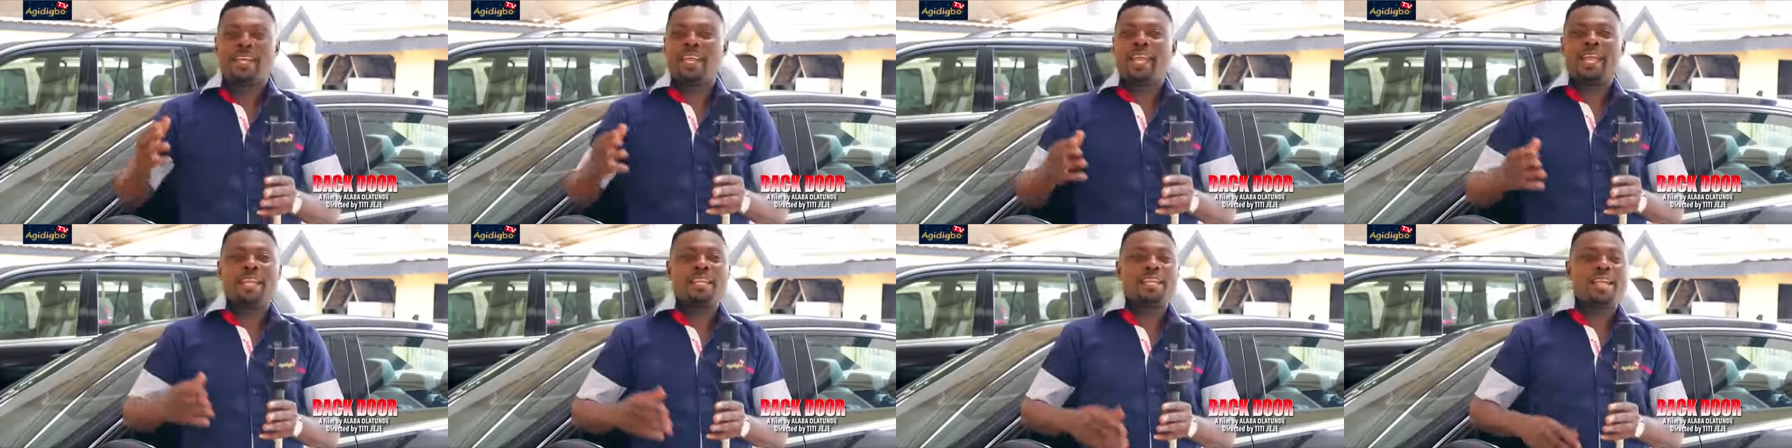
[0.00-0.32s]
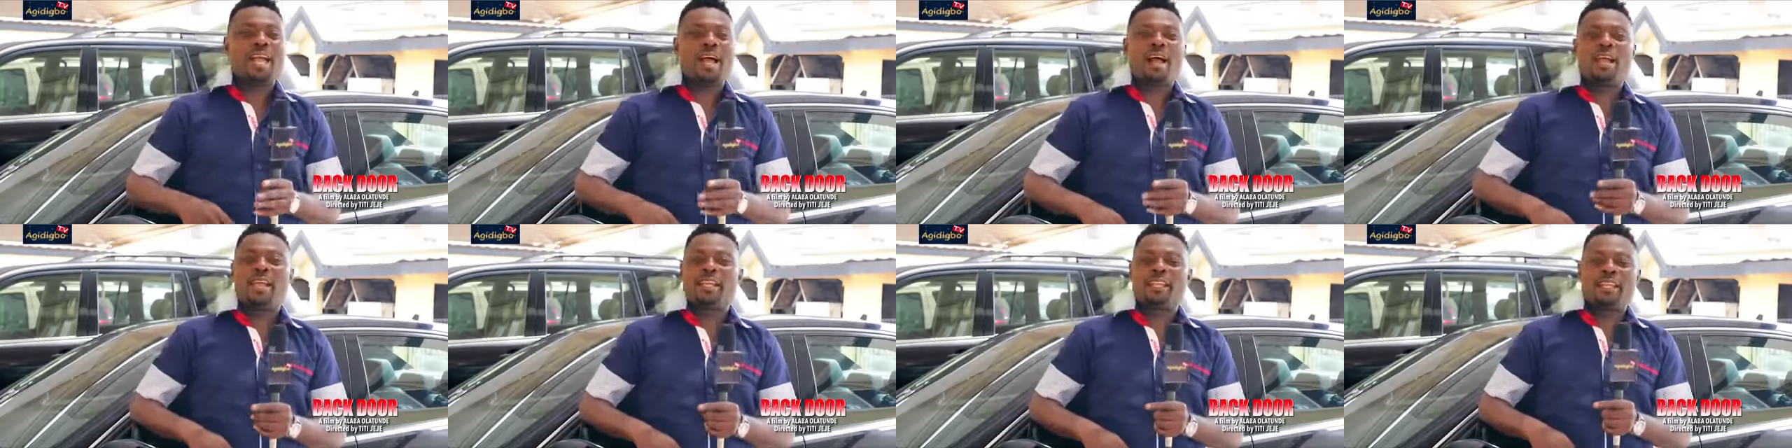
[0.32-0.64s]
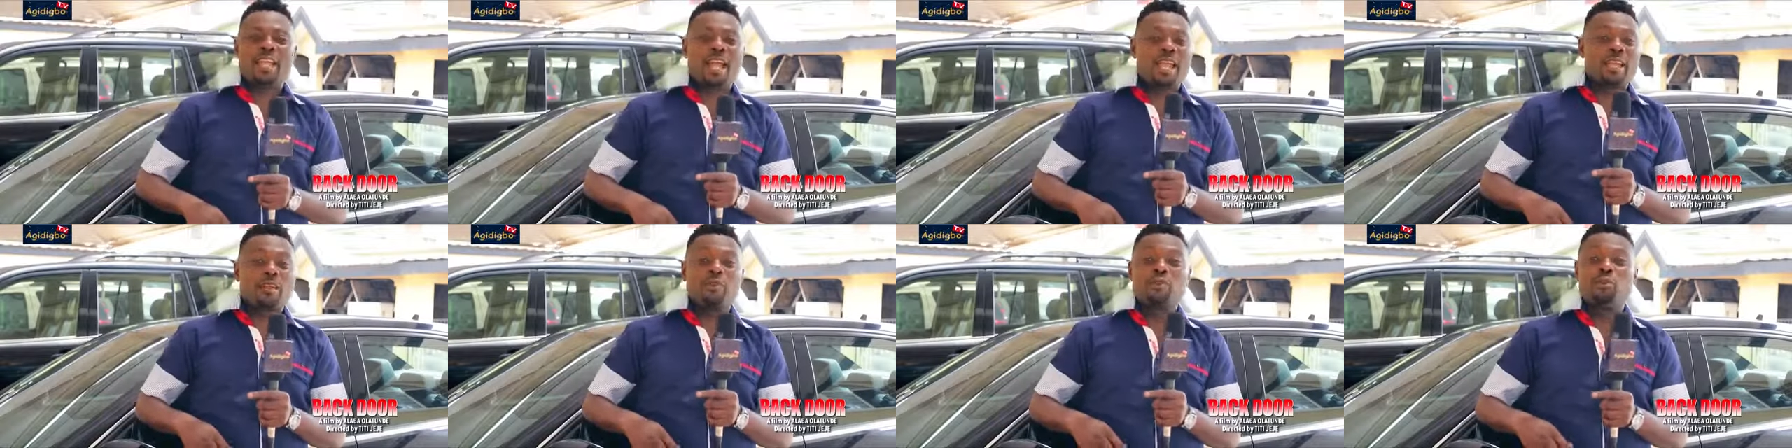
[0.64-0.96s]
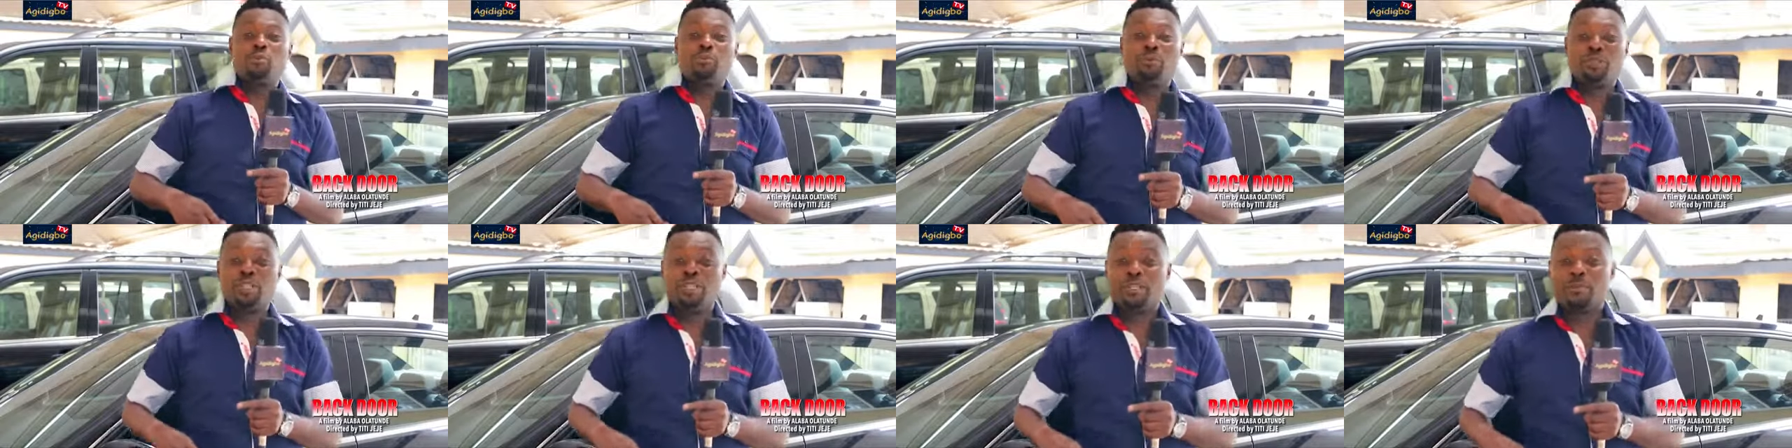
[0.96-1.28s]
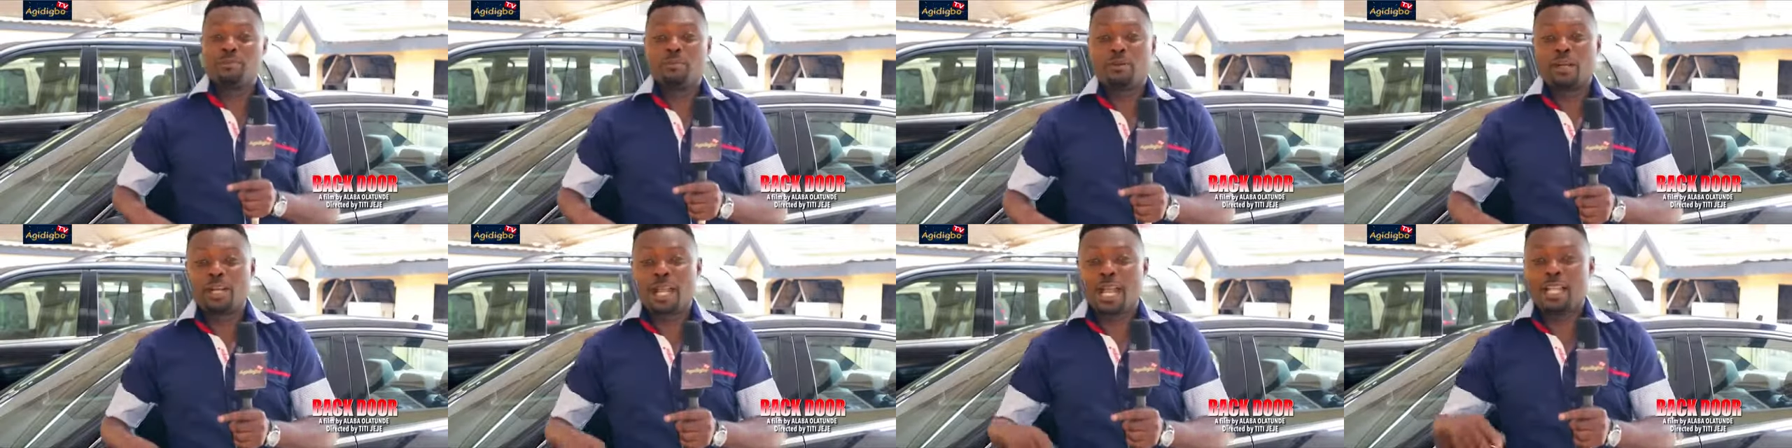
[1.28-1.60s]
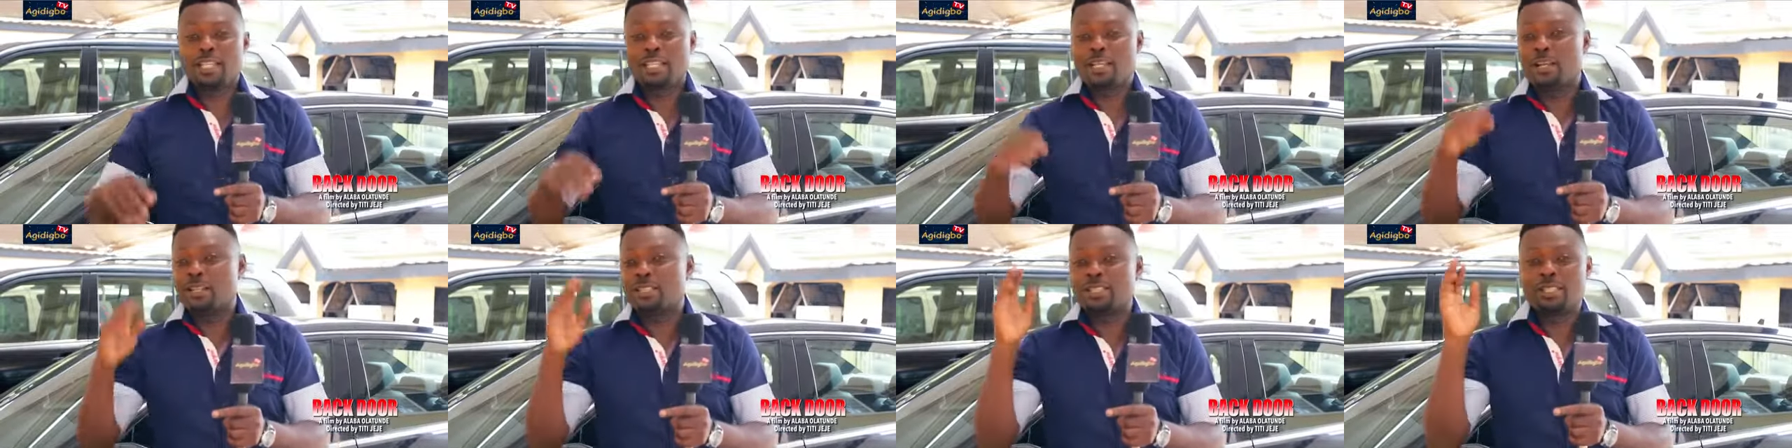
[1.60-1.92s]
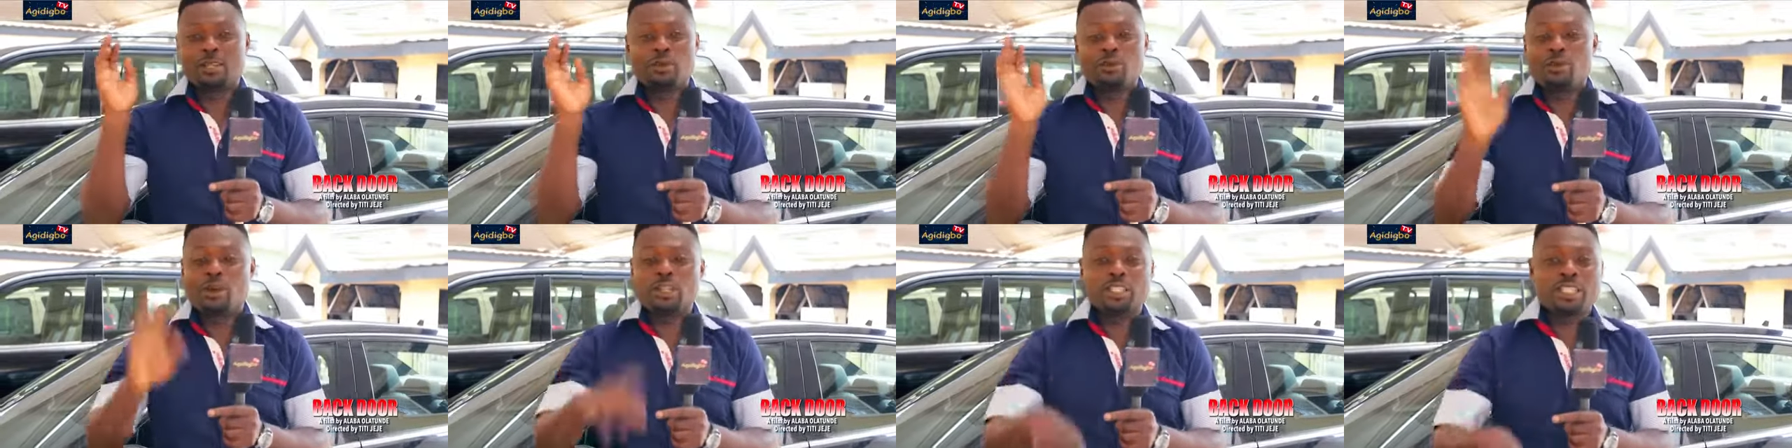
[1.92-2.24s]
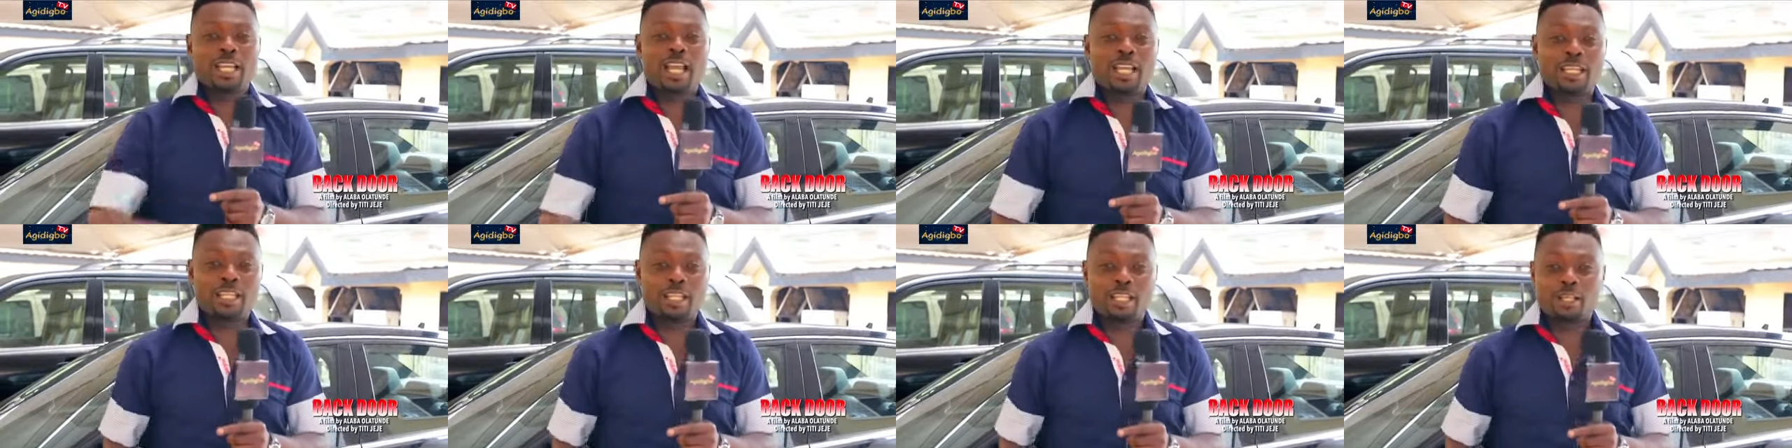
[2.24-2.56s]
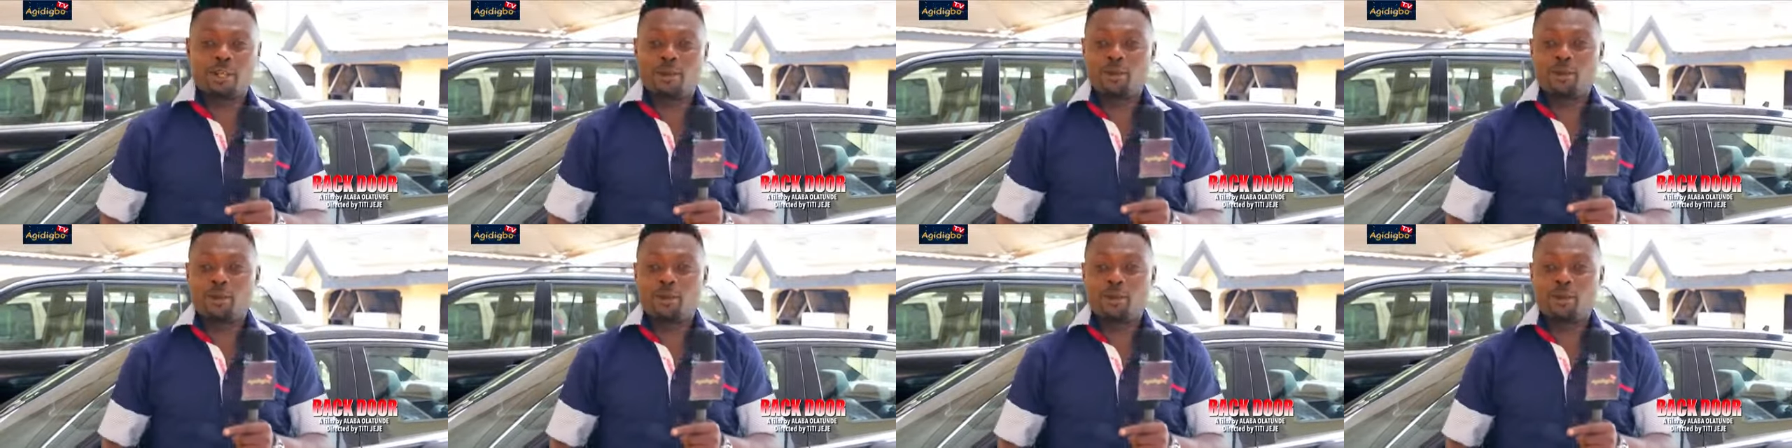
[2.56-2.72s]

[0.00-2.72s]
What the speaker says: Anyhow it go be. Mona just they watch and they